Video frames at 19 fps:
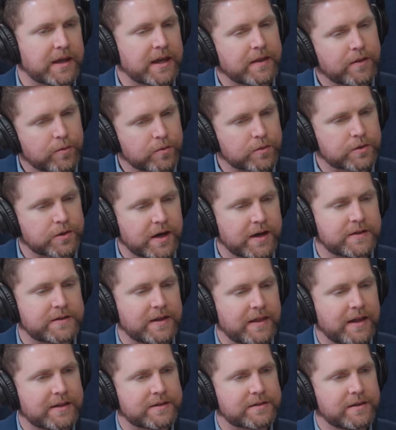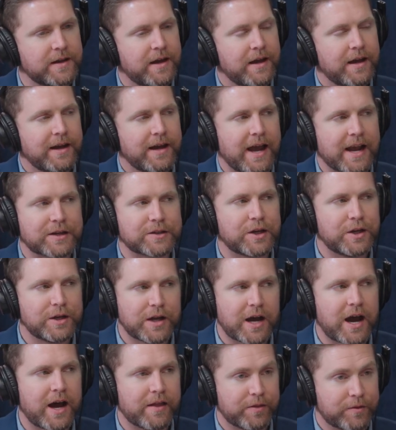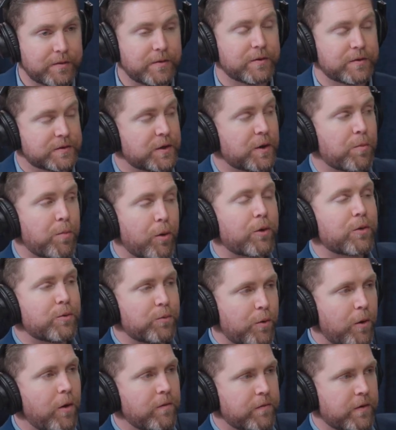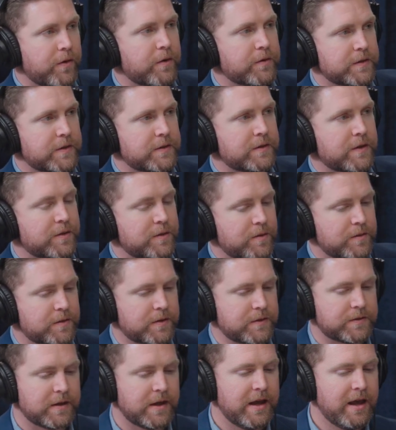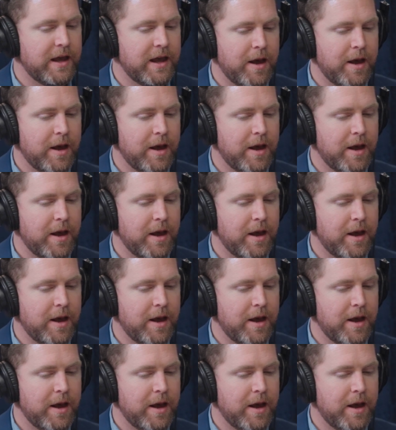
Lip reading: Again, that we're trying to say that's actually not, there's an important role for those institutions,